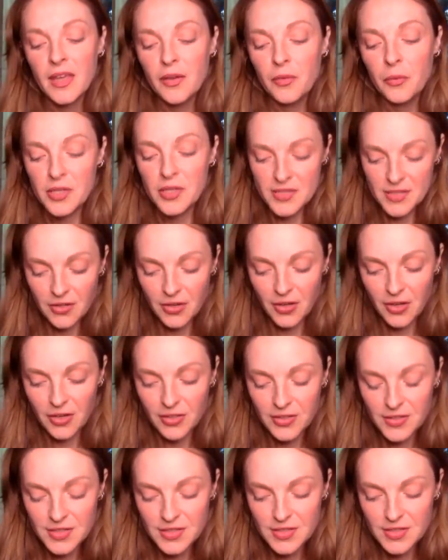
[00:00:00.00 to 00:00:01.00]
what is it
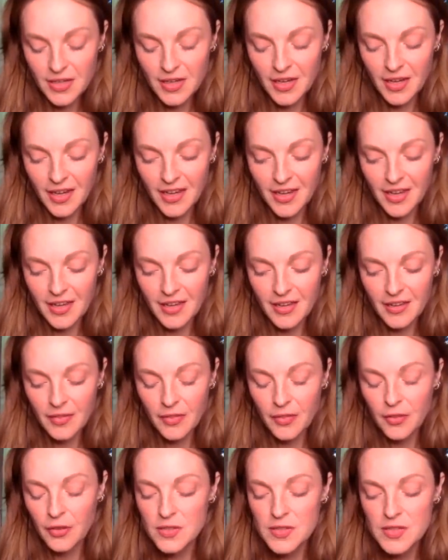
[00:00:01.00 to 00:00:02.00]
called?
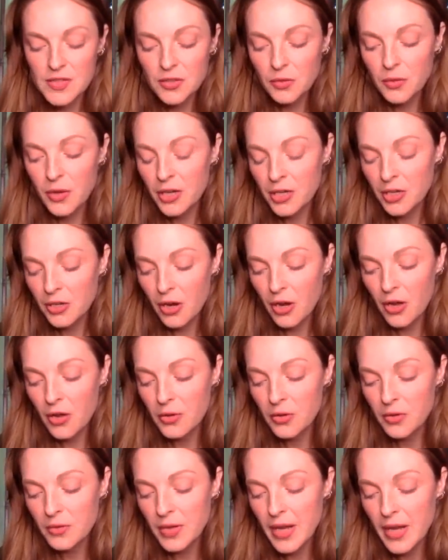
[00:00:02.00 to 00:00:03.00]
There's You Are Your
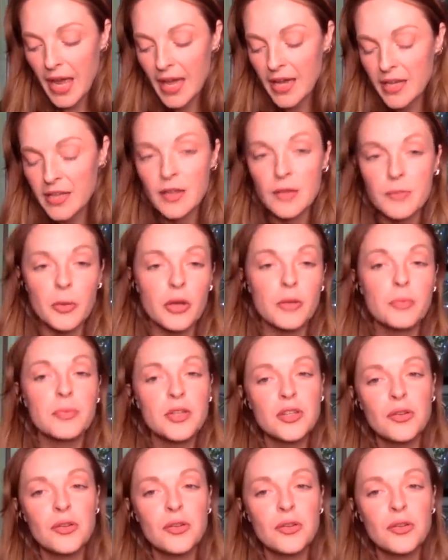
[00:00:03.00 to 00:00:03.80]
Own and the book